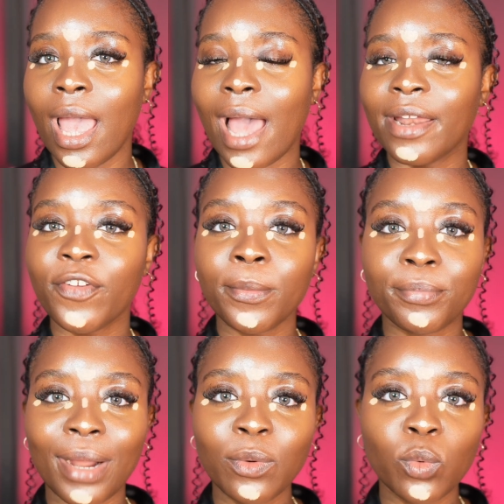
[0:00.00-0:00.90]
And if a
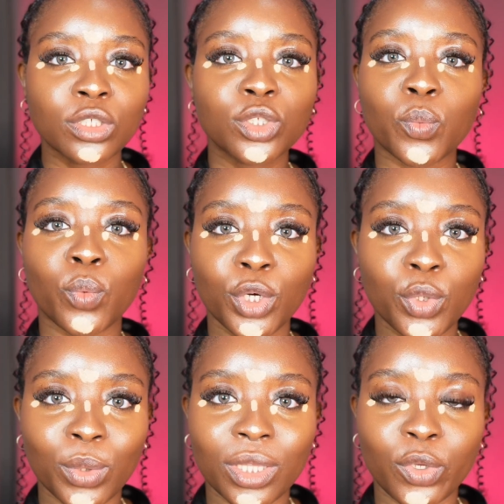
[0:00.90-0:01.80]
brand wants to
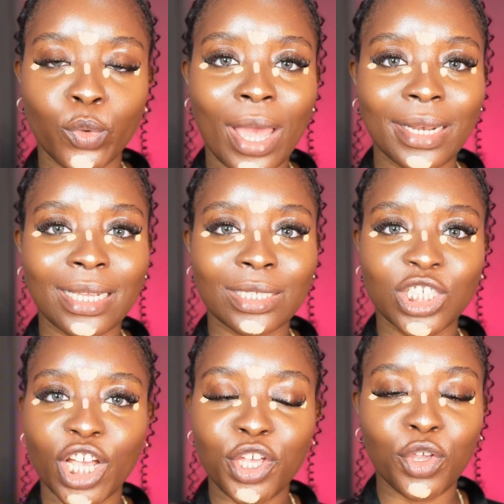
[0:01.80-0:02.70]
work with you and they
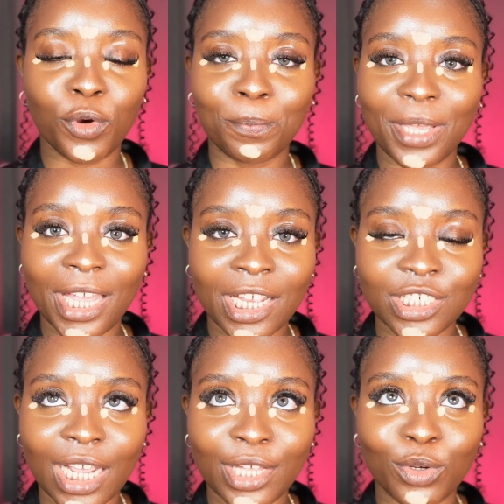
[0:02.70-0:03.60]
check your
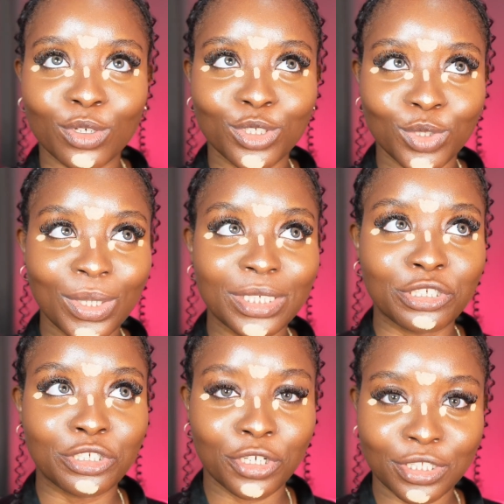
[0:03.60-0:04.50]
page and you're showing
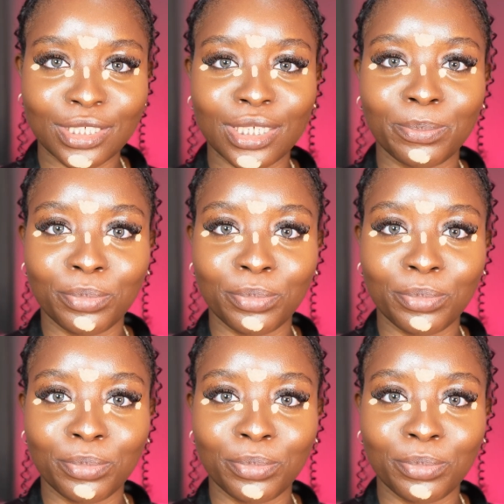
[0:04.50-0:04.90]
dirty